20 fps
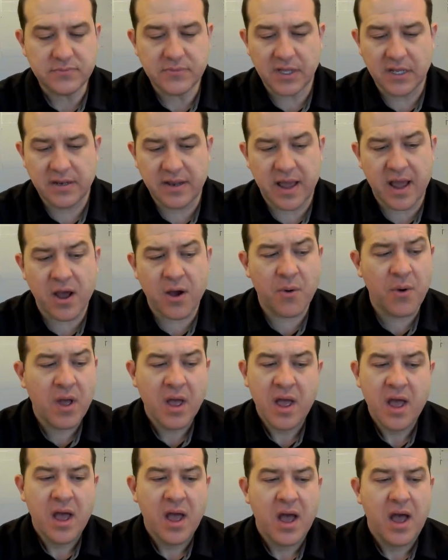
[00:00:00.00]
Now,
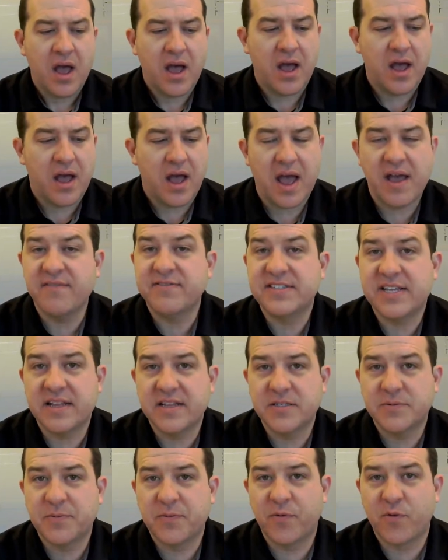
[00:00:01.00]
I've
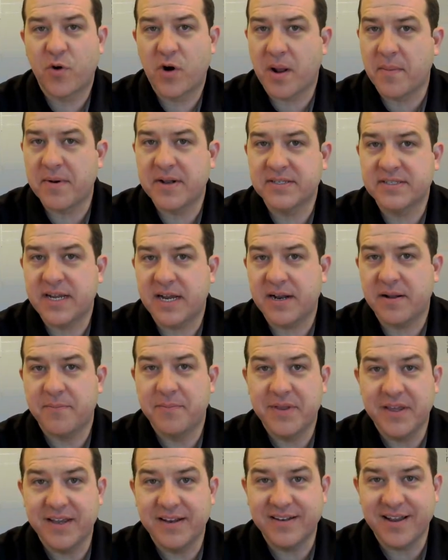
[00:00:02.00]
said this before and I'm going to say it a
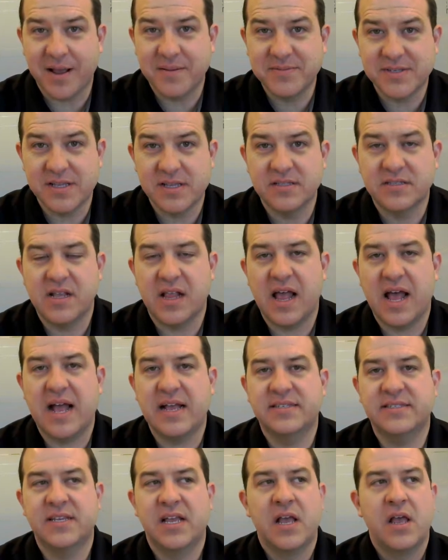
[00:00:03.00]
million times in this
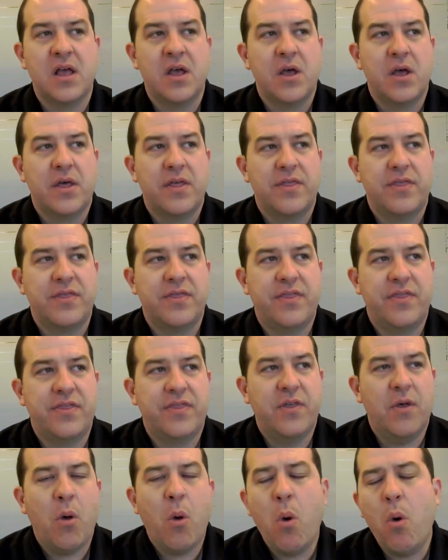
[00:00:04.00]
class.
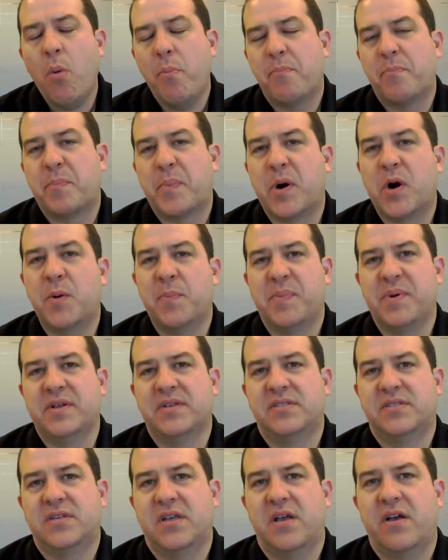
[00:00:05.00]
The whole
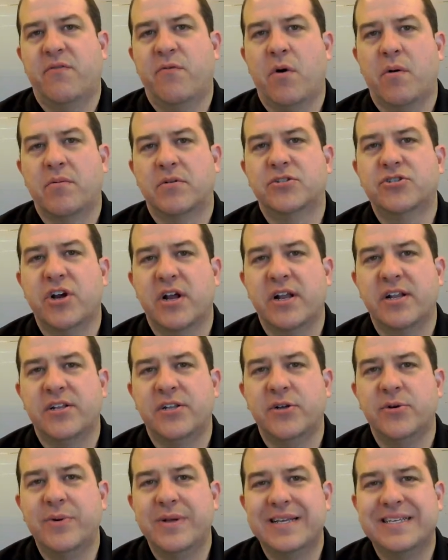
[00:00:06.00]
purpose of what we're trying to
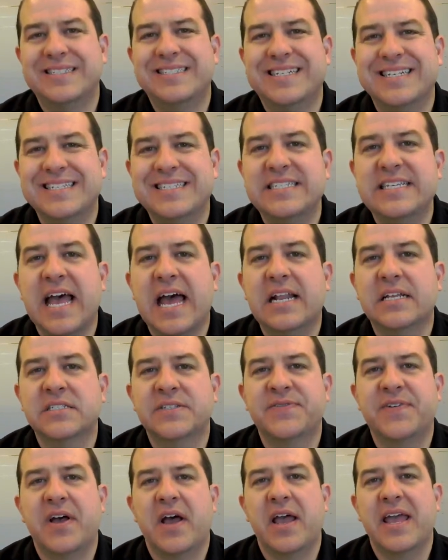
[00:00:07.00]
do is to
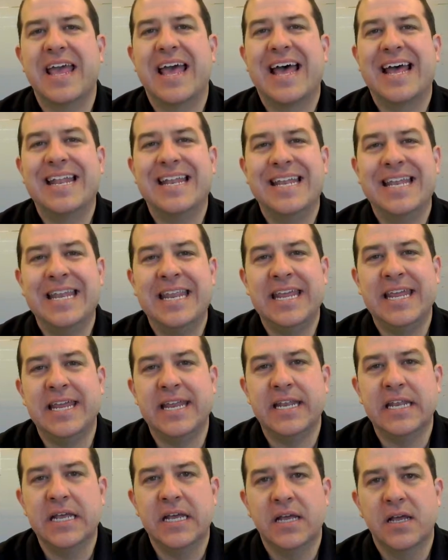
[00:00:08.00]
satisfy a
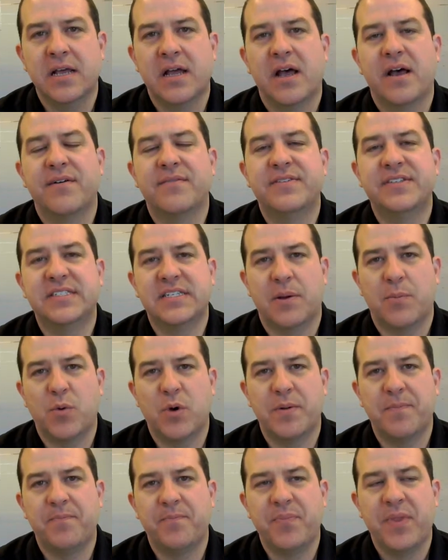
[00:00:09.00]
need of
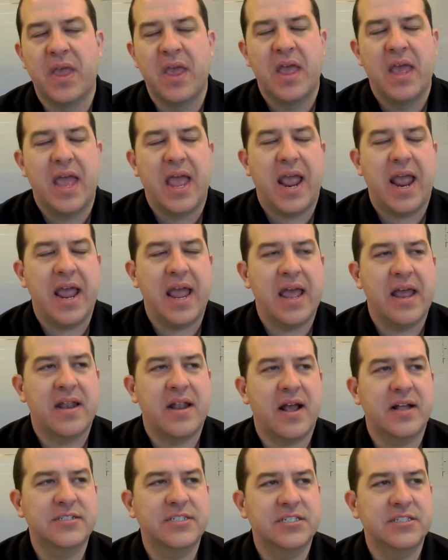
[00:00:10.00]
someone.
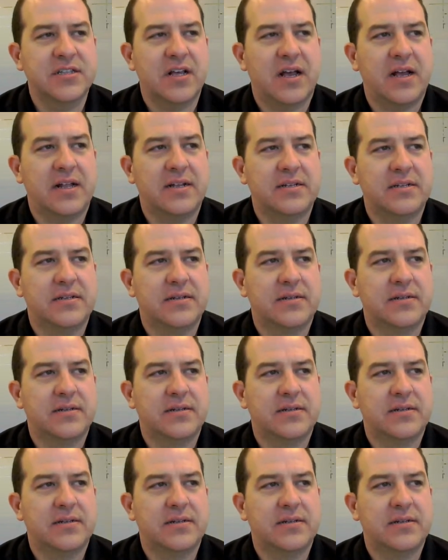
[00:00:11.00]
And I just thought